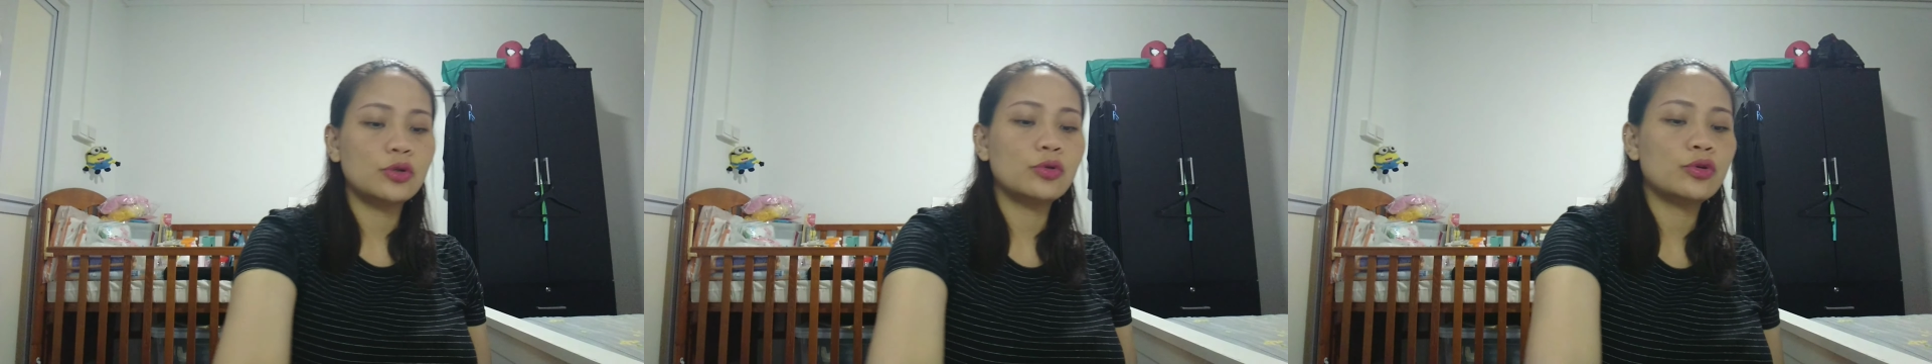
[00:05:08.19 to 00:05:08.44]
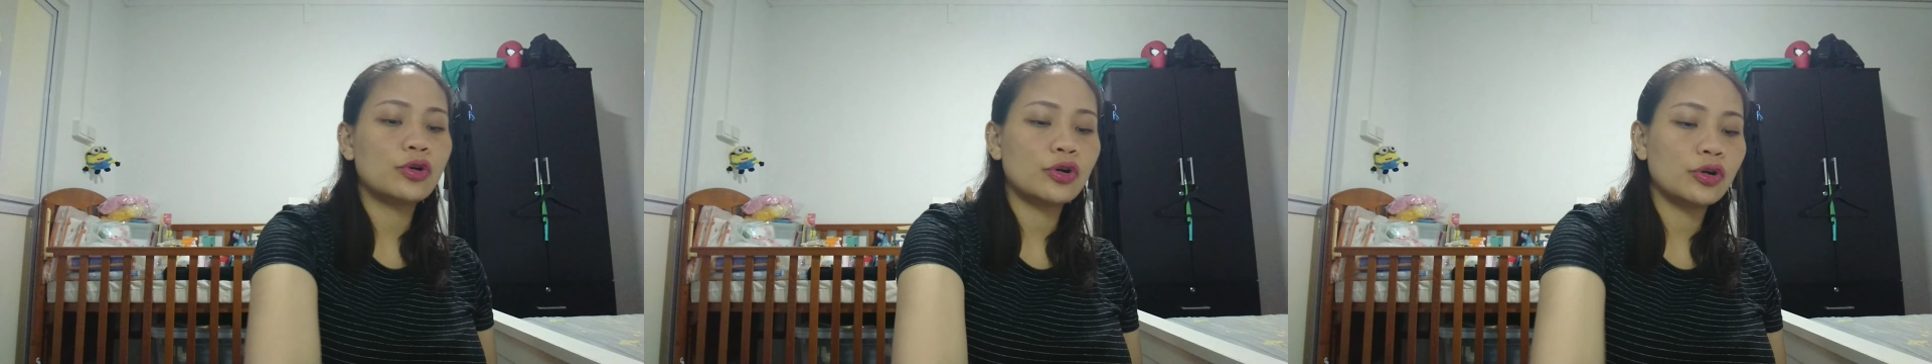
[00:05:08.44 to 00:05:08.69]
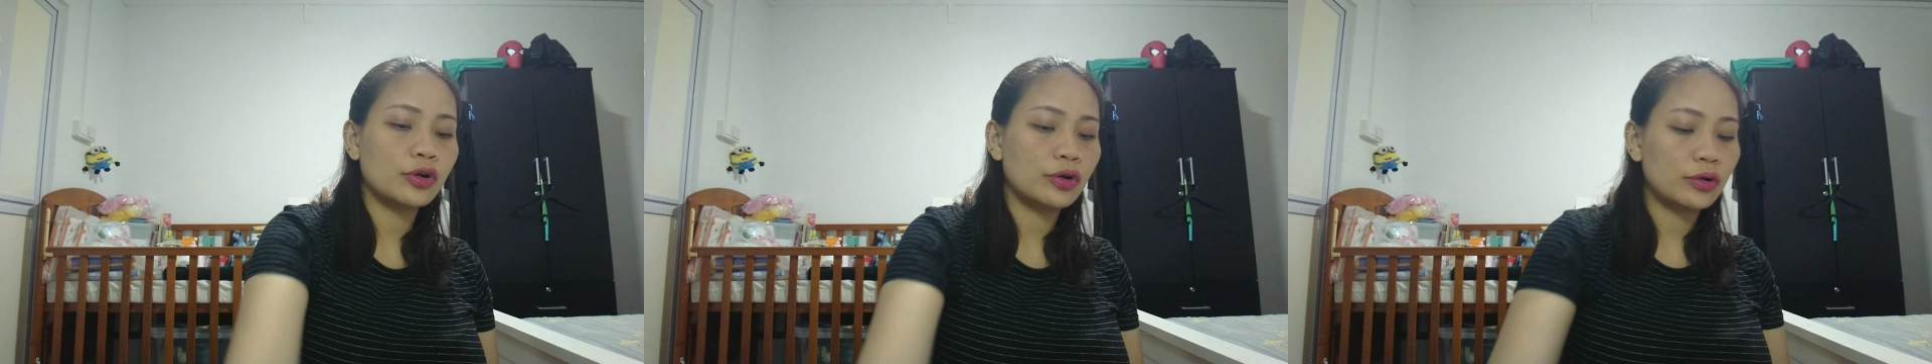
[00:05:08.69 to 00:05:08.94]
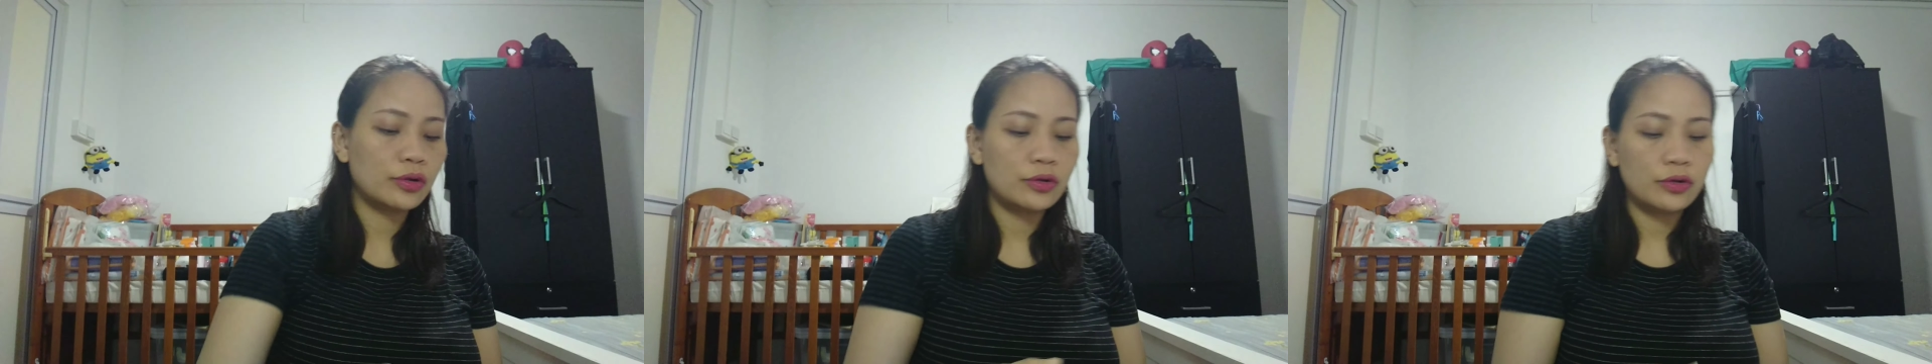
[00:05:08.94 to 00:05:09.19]

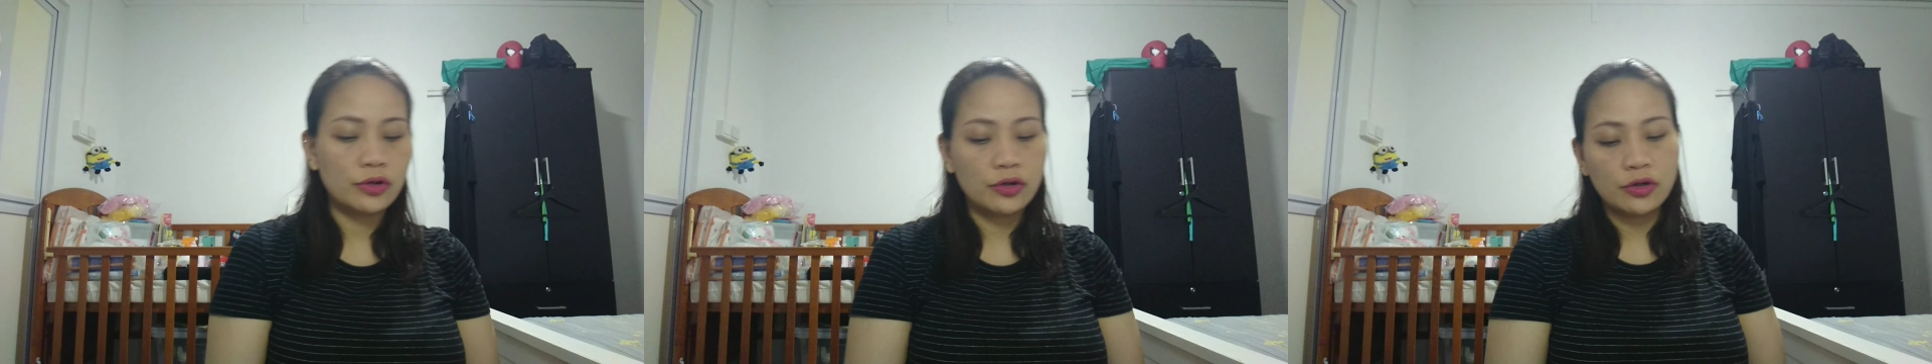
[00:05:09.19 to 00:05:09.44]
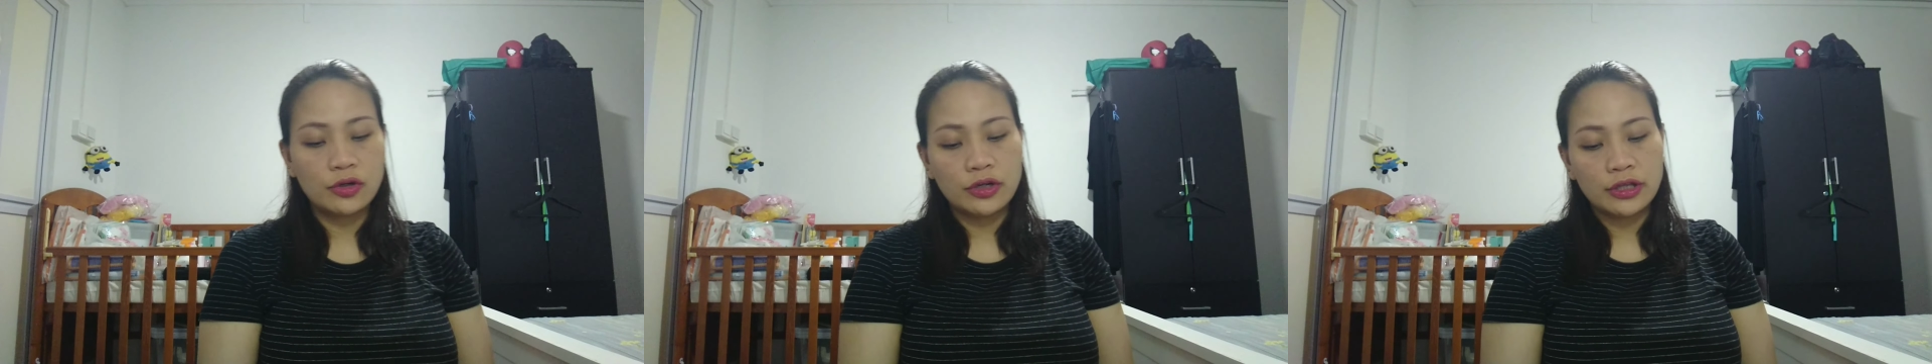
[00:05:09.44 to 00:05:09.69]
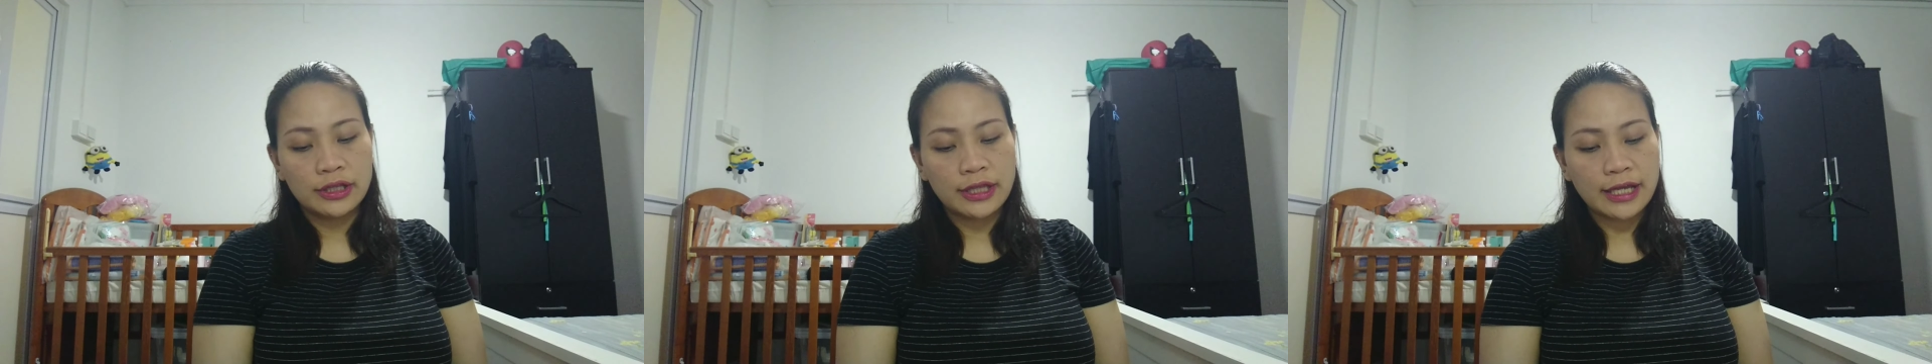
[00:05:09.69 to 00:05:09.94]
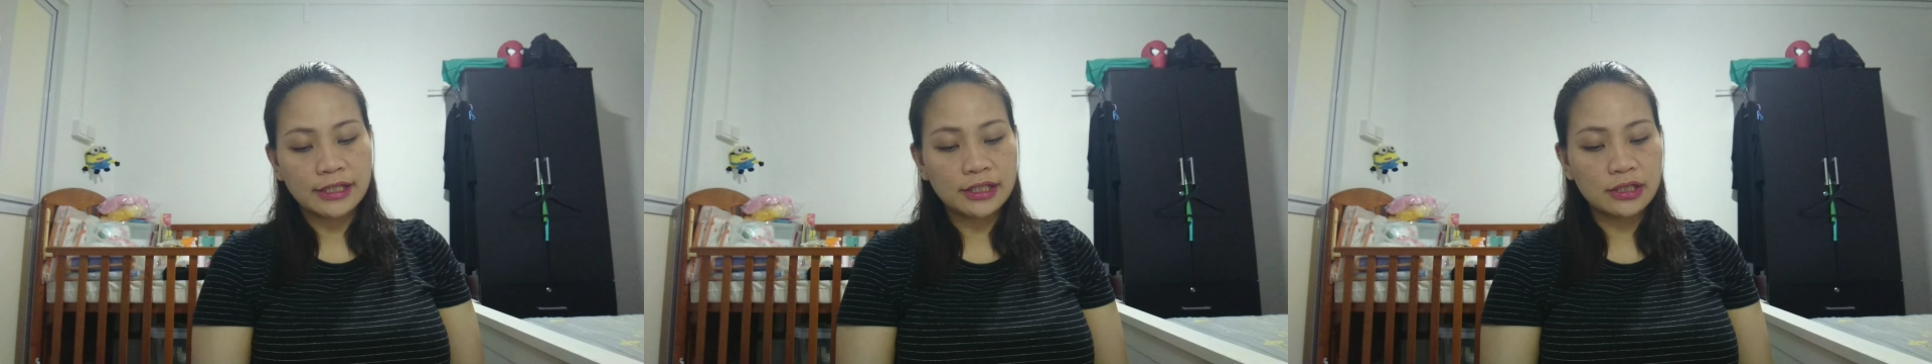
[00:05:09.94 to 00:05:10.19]
gluco
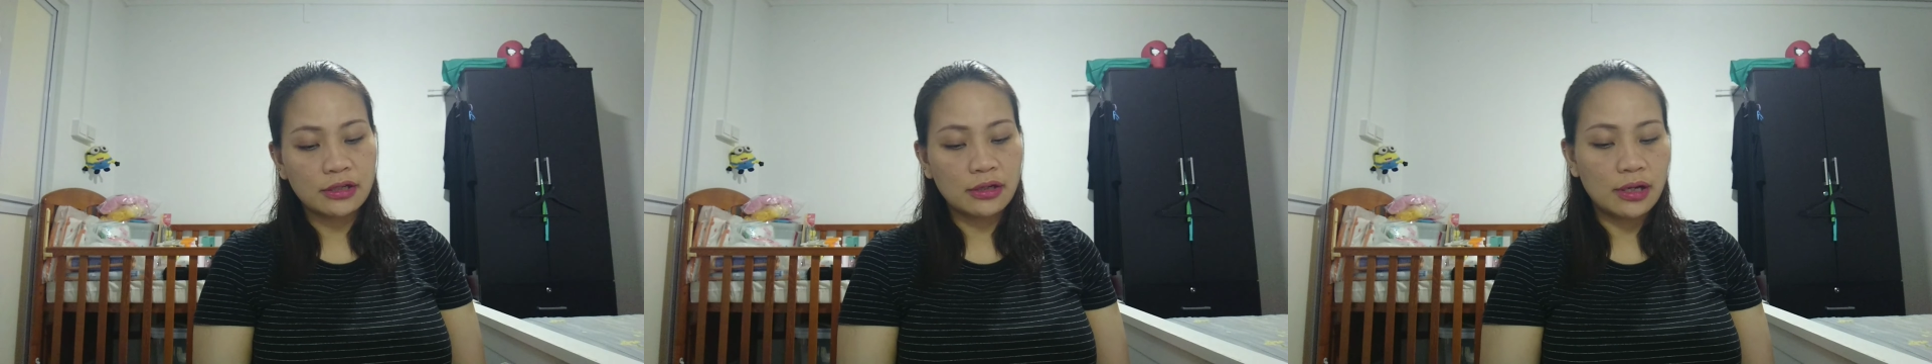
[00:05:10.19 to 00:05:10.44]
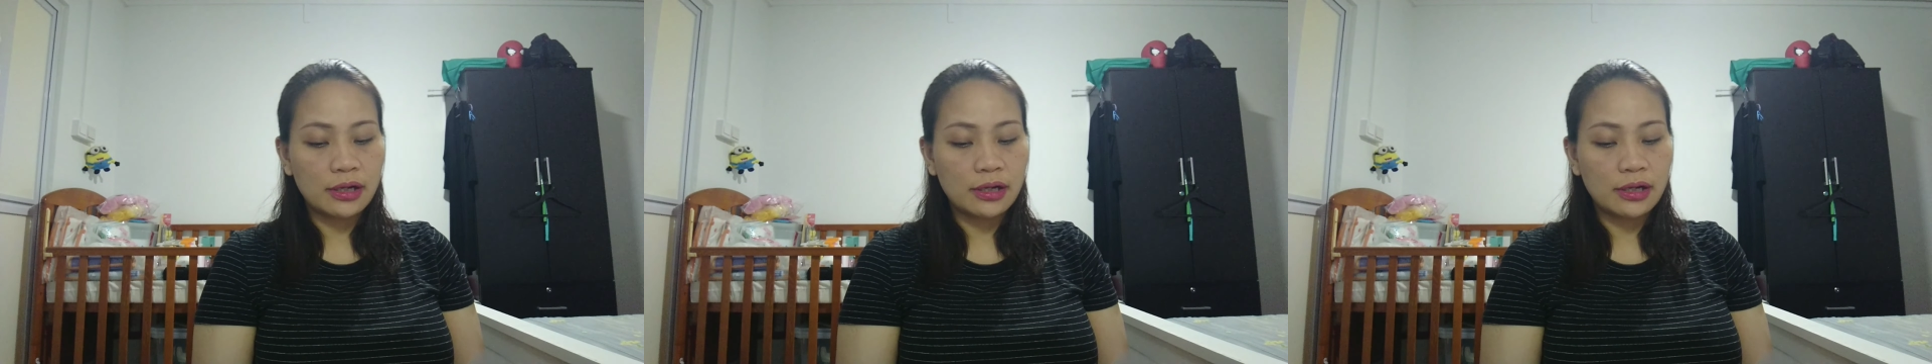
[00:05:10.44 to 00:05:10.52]
test